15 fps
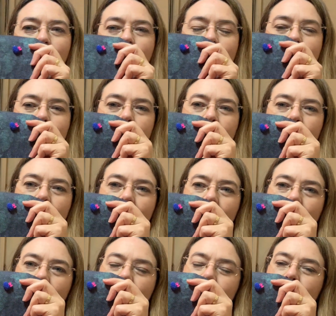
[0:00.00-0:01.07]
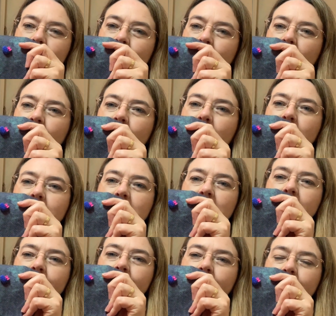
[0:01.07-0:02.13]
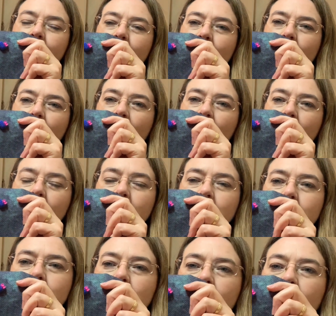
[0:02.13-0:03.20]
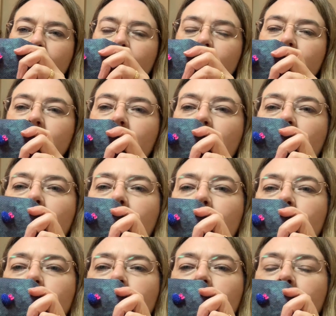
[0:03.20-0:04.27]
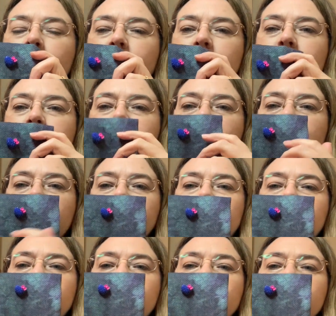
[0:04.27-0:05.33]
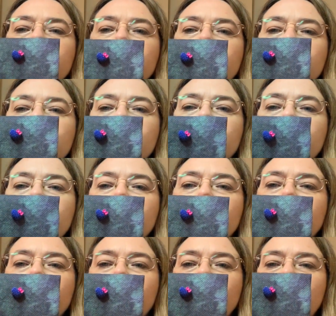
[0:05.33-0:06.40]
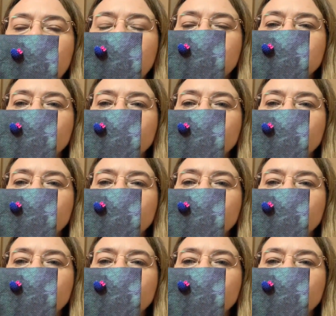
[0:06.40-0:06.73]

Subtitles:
So this is what I've got done. Sarah and I both started with this